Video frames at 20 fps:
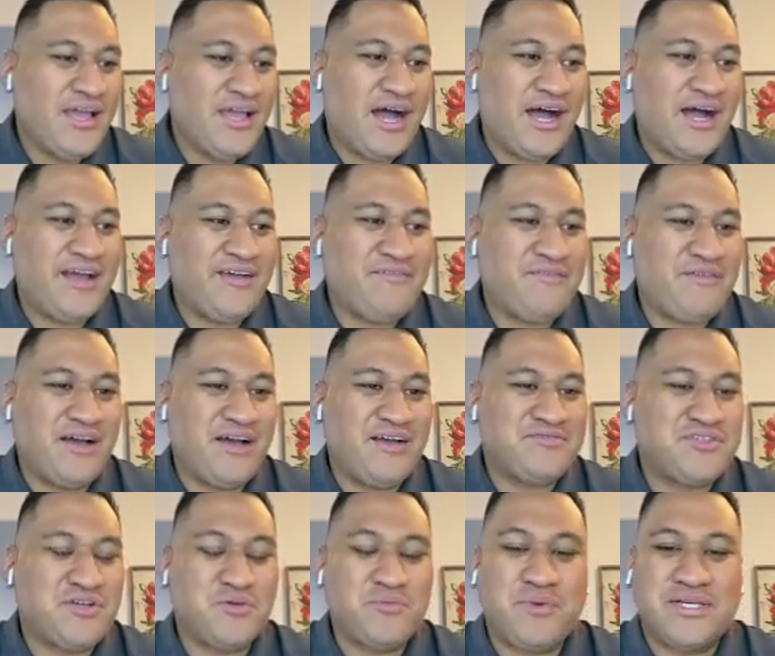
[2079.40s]
I
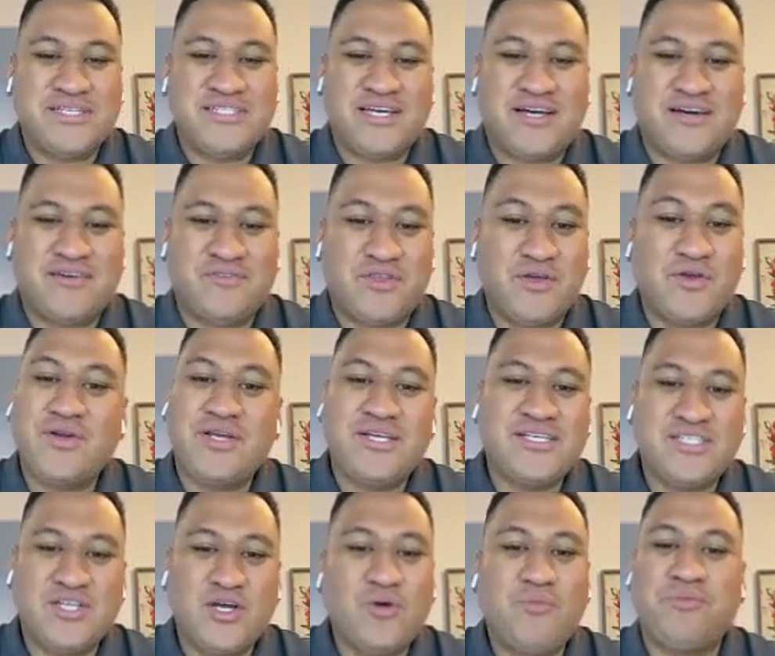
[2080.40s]
told myself there
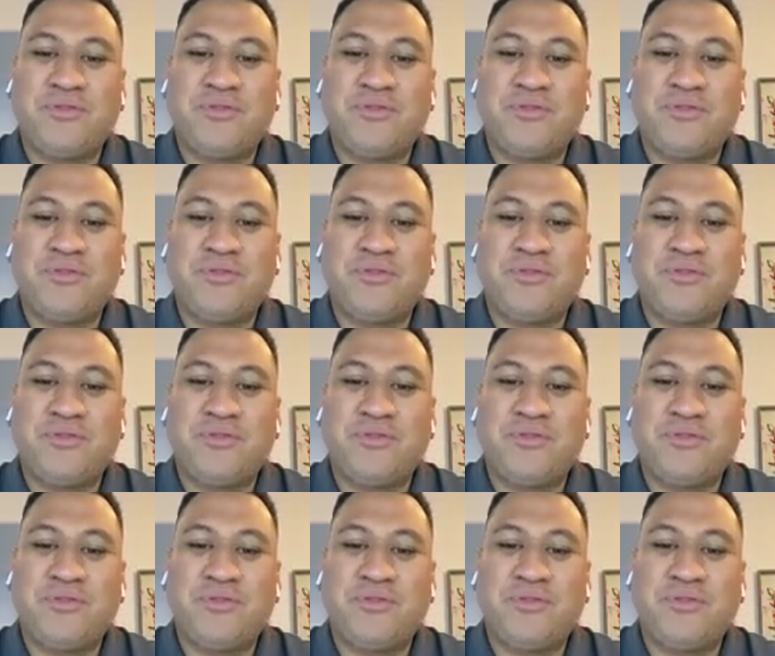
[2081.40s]
is no